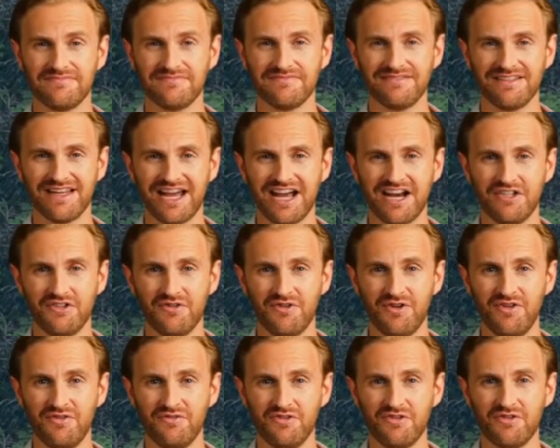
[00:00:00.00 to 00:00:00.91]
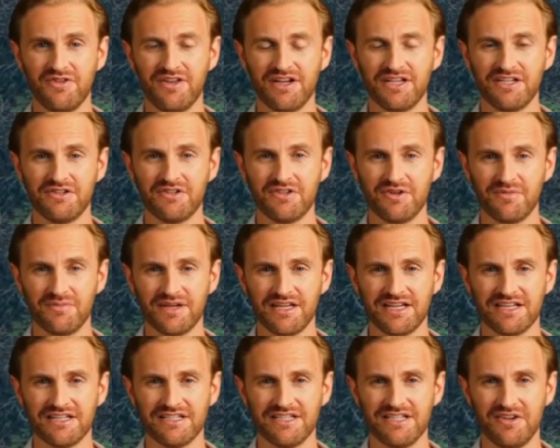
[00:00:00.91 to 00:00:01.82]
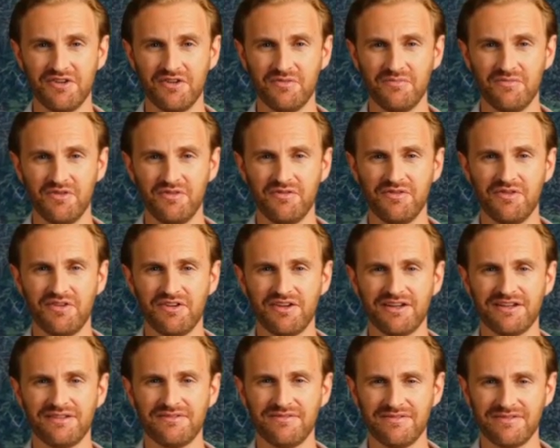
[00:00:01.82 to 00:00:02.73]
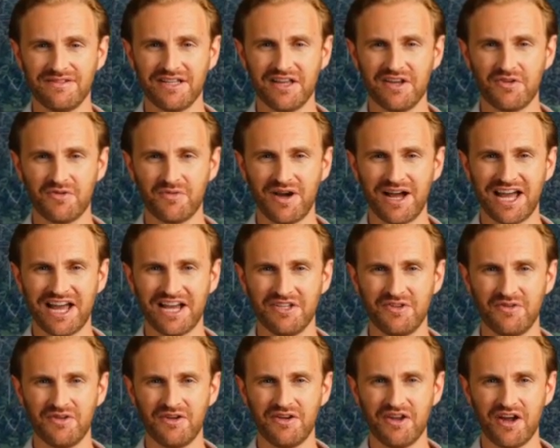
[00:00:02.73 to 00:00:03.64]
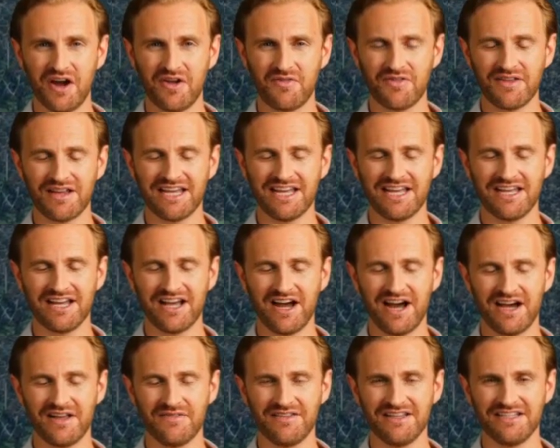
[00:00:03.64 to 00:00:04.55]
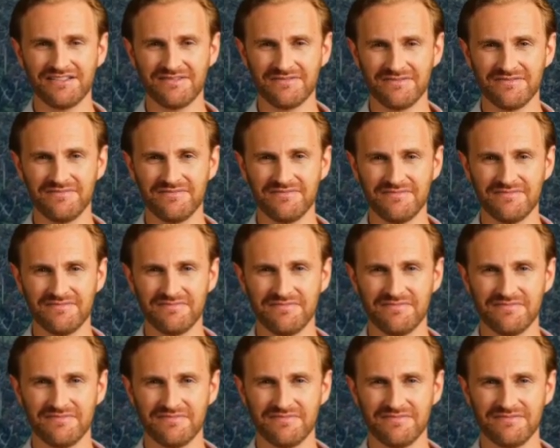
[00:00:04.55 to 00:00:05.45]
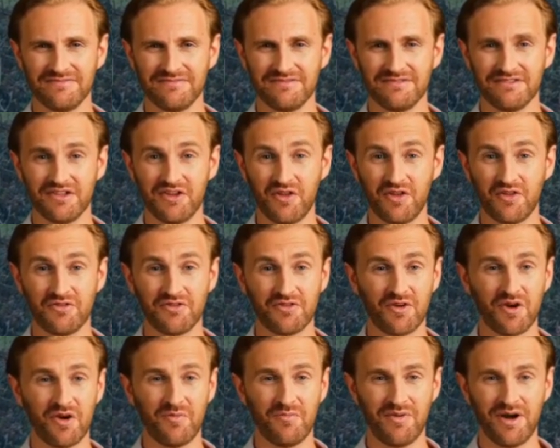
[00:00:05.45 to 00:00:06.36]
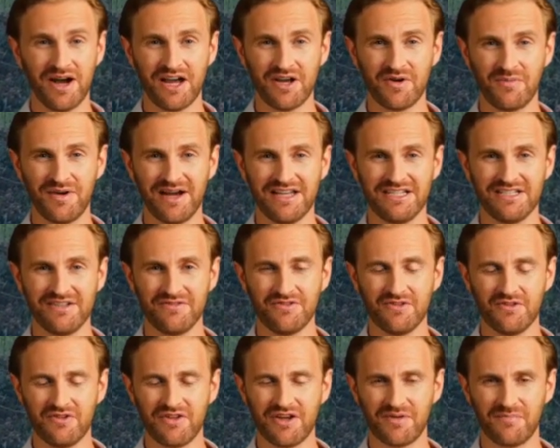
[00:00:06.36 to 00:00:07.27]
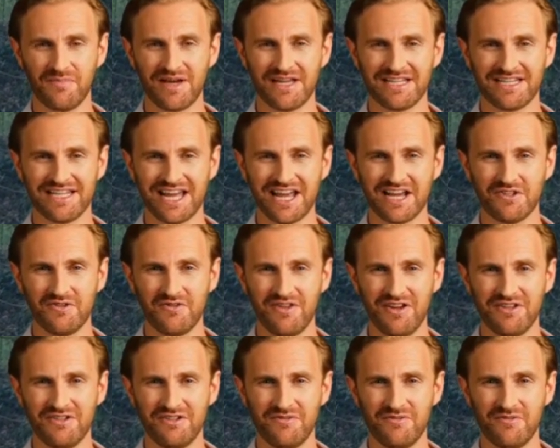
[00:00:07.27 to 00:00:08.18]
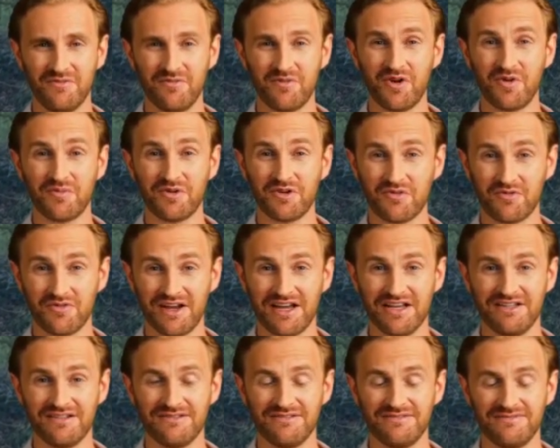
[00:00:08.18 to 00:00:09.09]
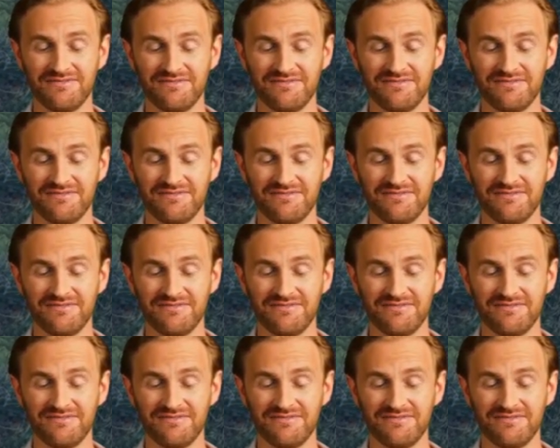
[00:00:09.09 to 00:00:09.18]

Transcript: A hedgerow of trees should be considered preferred than to a hedgerow covered in ivy. The overall biomass of tree-based hedgerows will be greater.